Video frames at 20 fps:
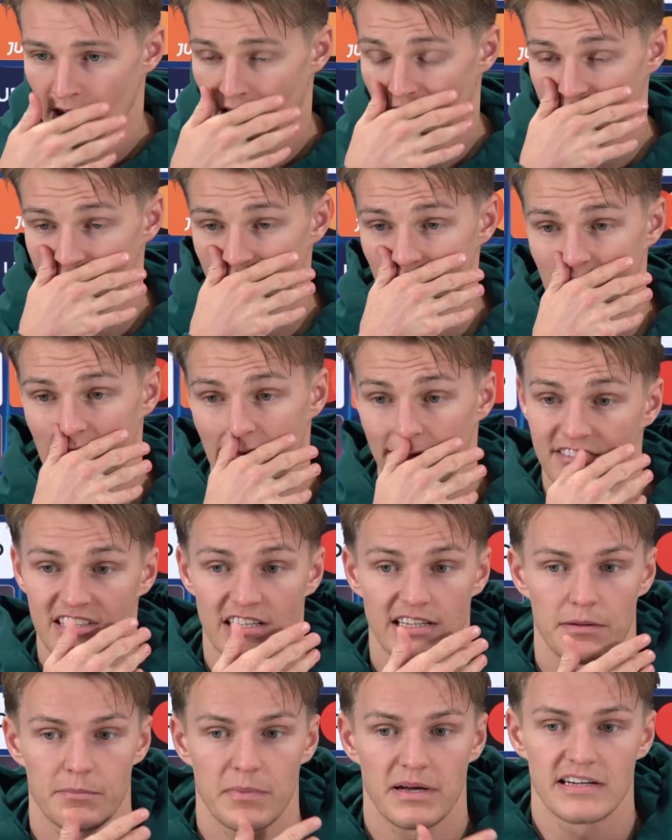I feel like I've said
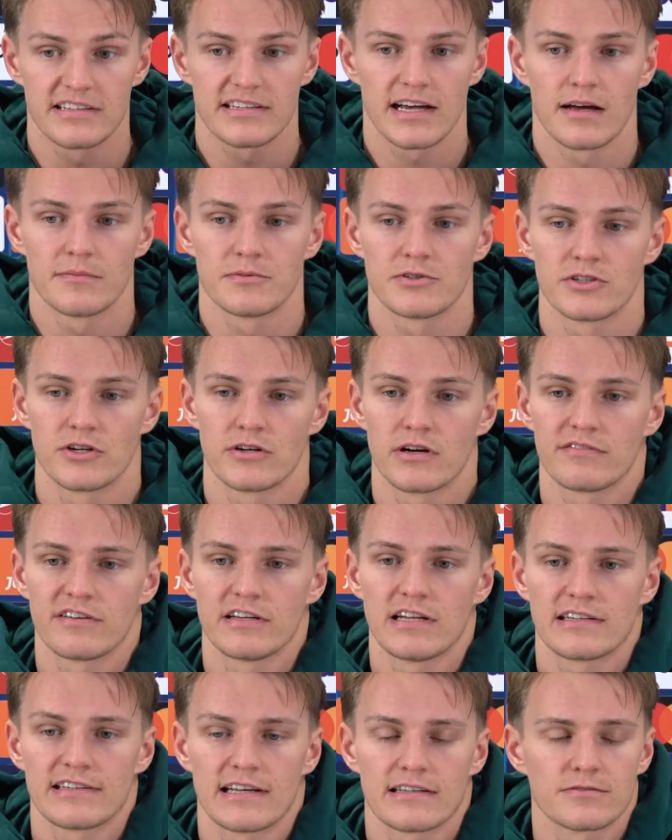that many times. You know, I feel
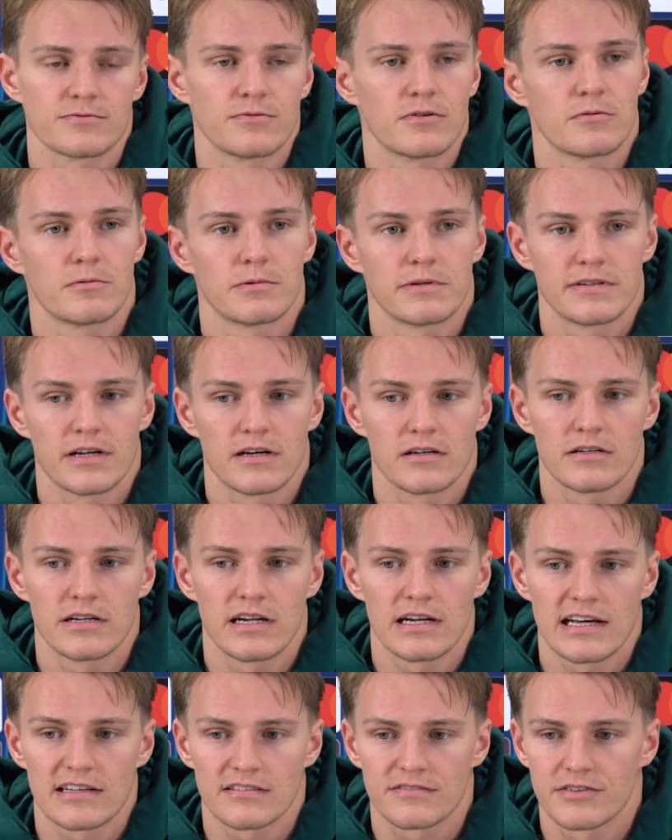like that's what we've done the
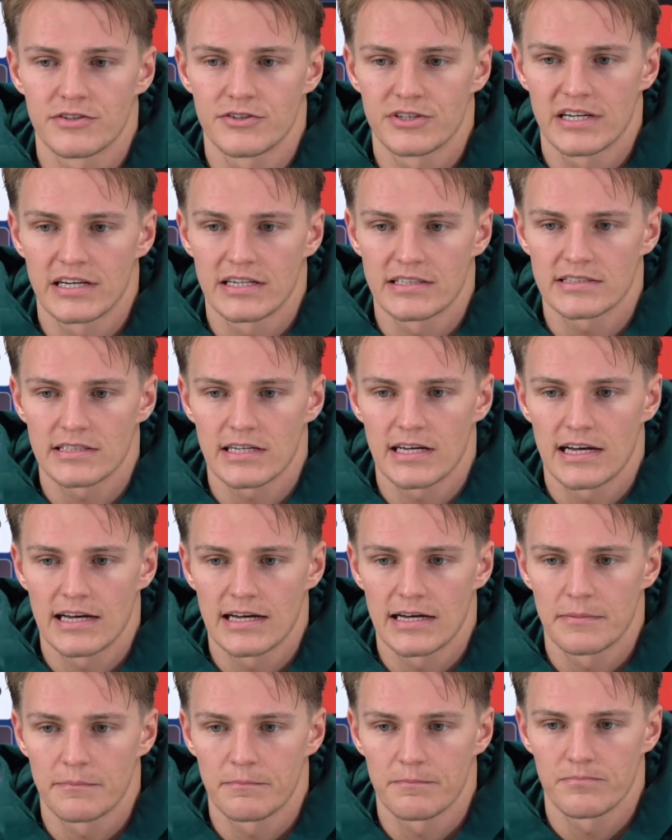last few years.
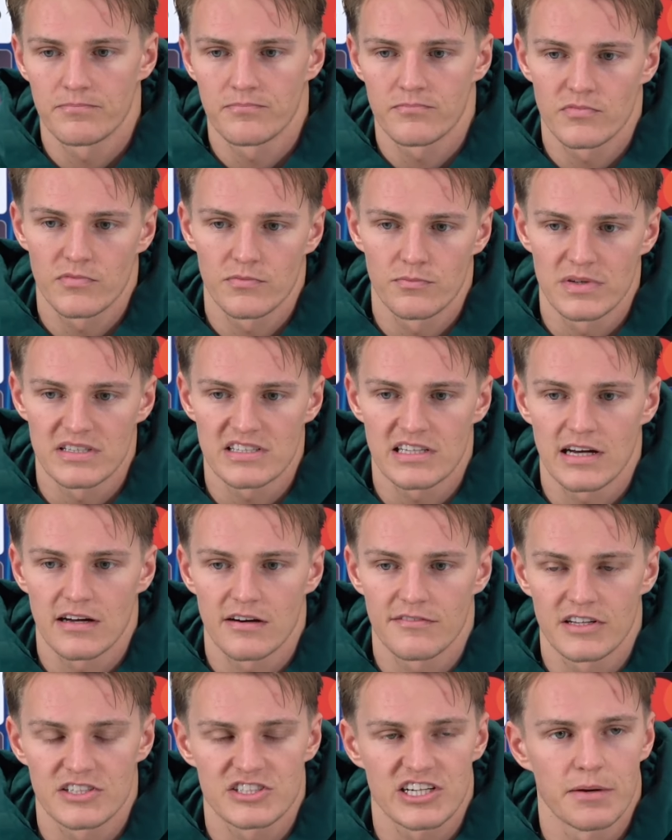Uh, missing out
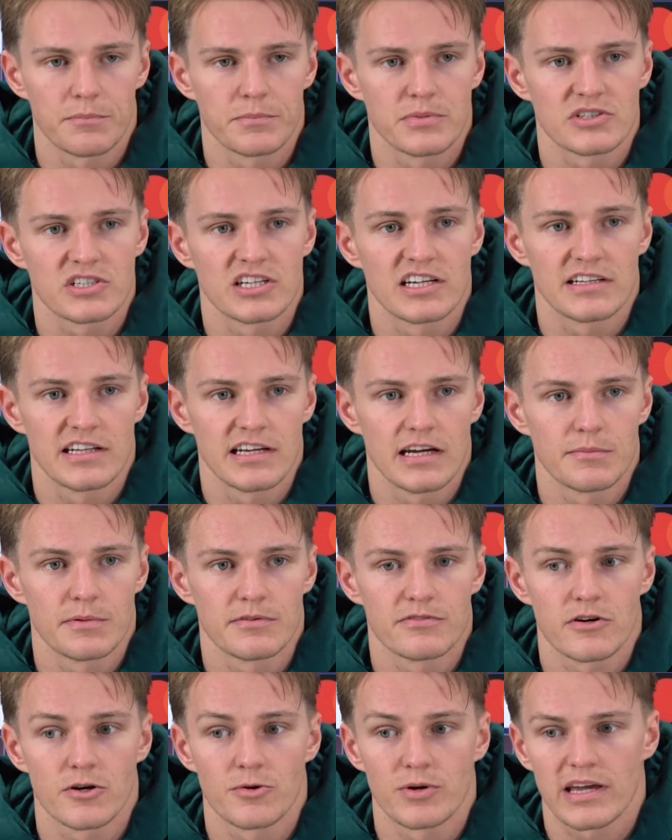of the Champions League the year
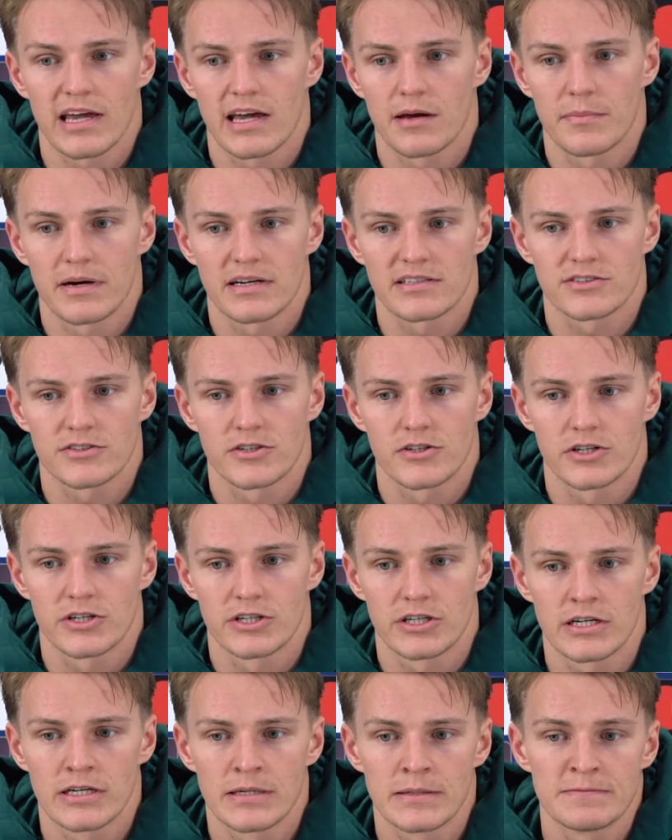before, we came back
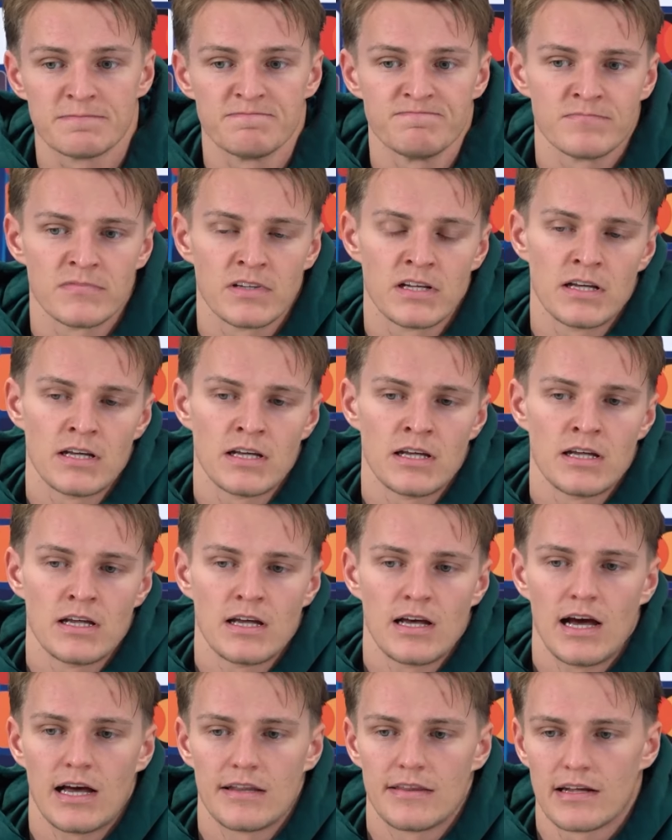stronger.
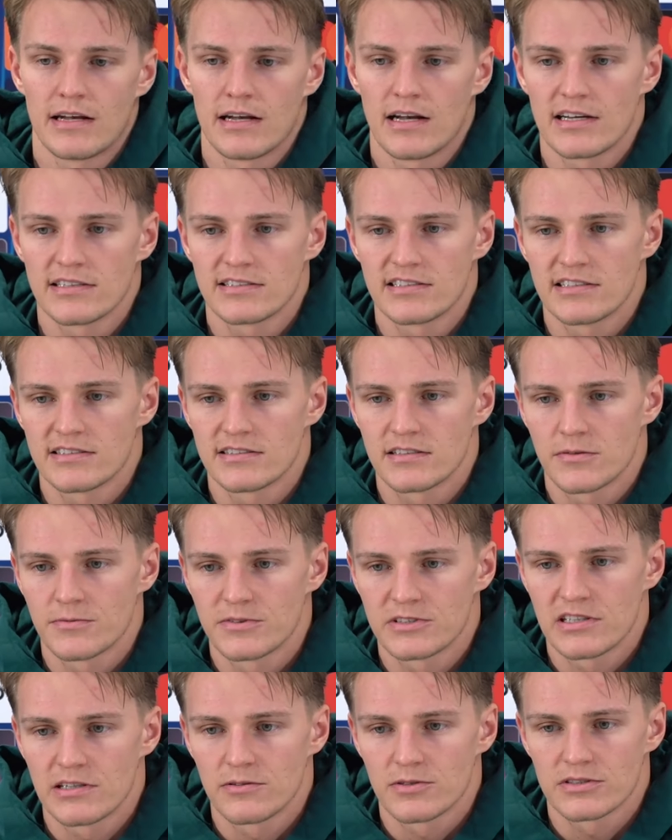And then last season
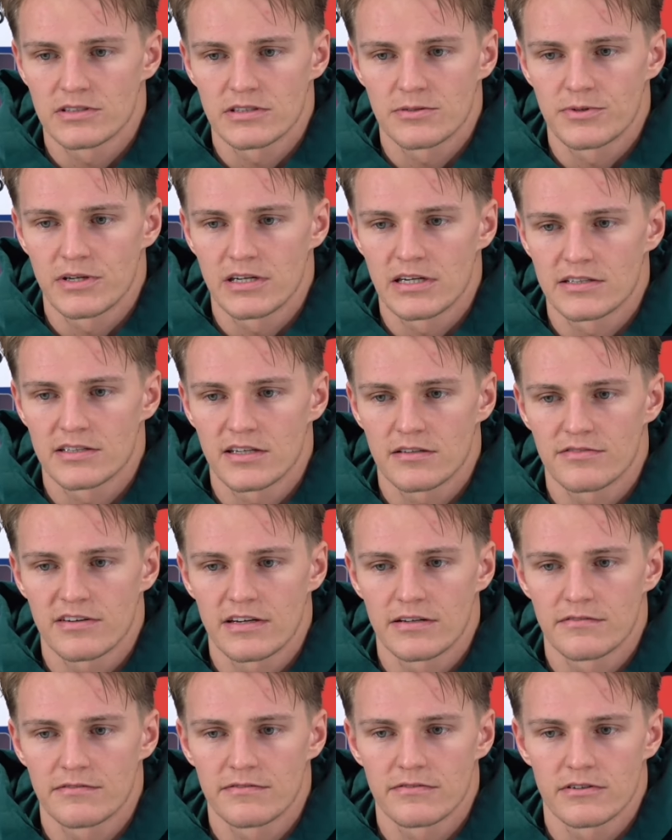obviously was a really tough
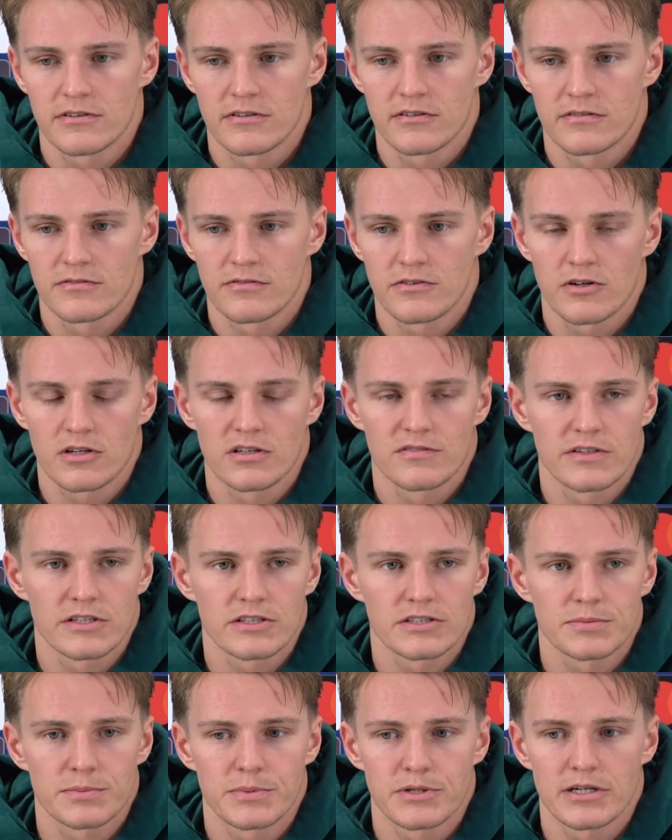end for, for all of
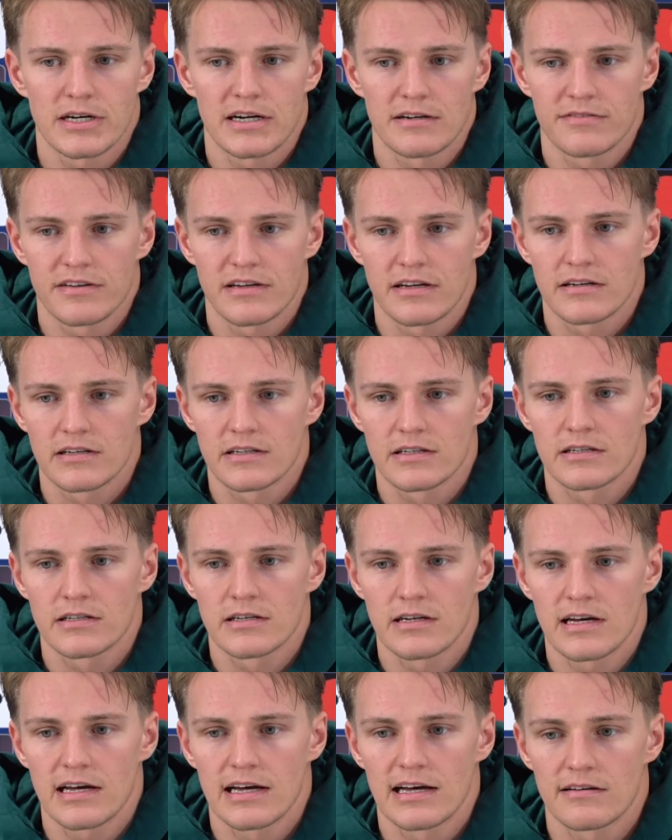us, but I think
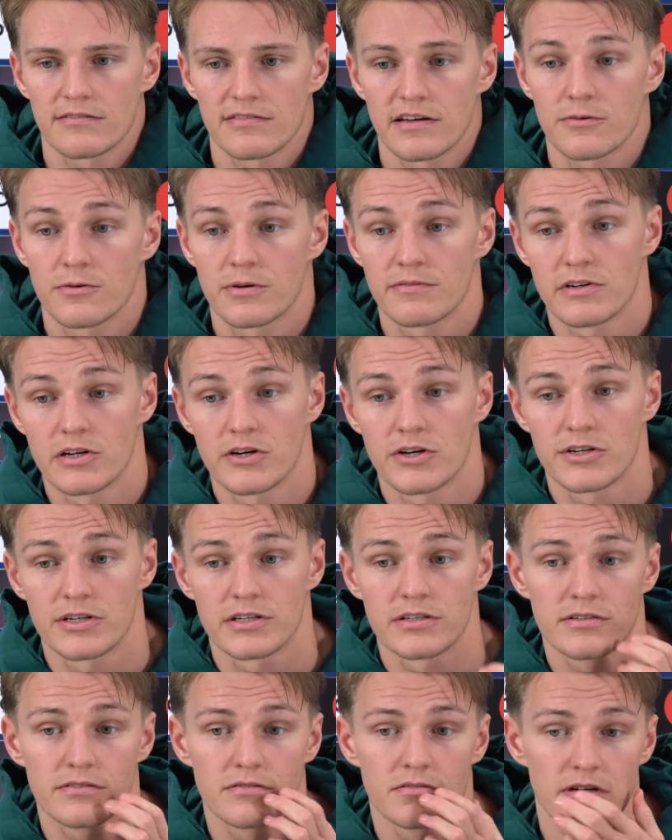I think we've
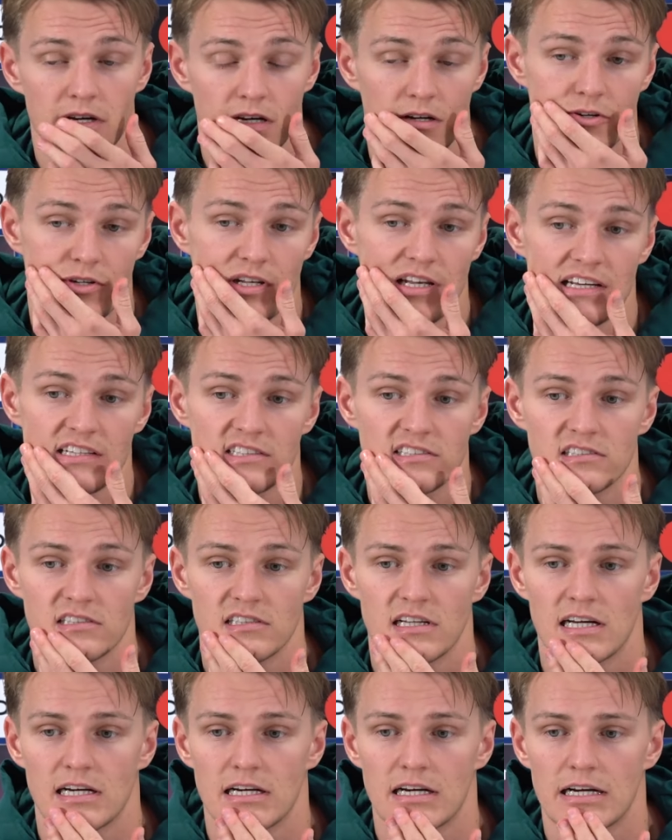learned a good lesson
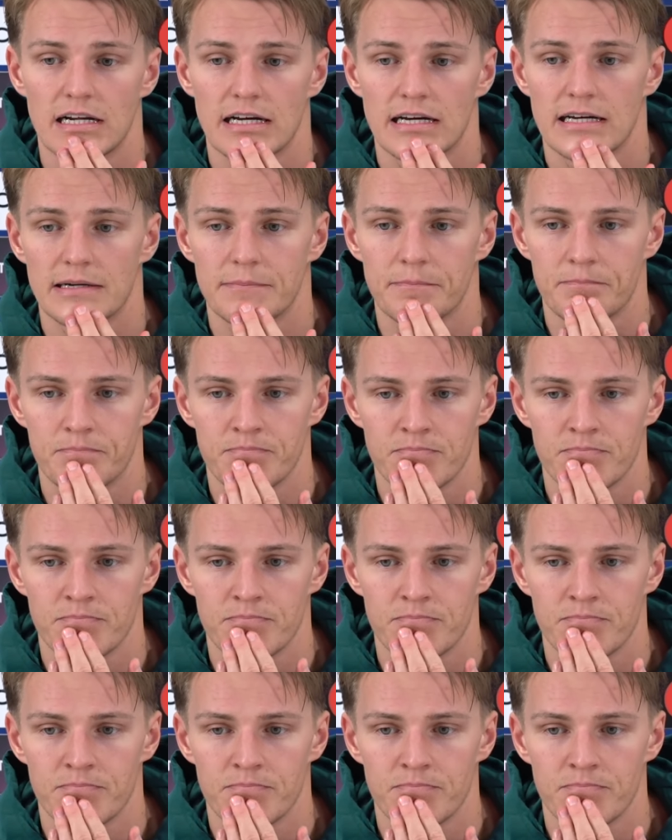and uh,